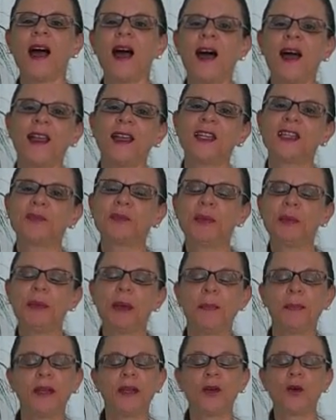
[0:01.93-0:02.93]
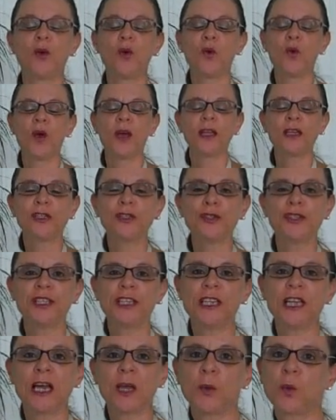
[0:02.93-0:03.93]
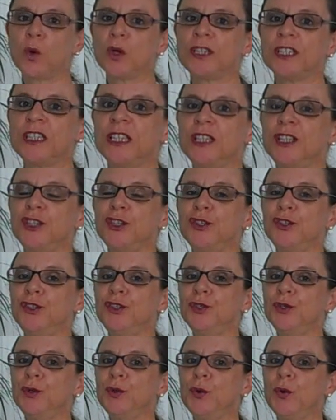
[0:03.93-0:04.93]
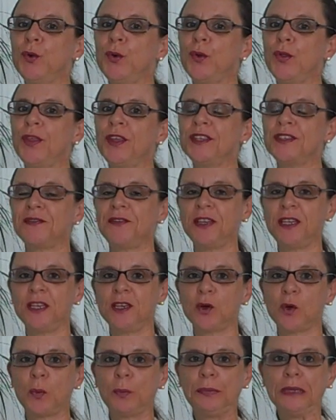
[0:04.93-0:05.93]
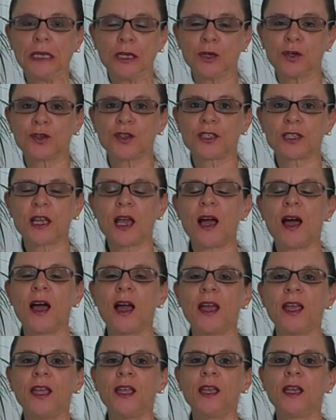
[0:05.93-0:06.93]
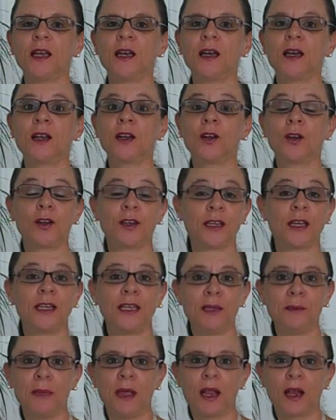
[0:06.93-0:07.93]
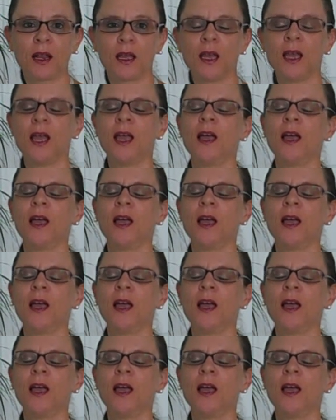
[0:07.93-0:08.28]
Hi, it's Biba Pedron, and today I wanted to do this video because I uh, got an email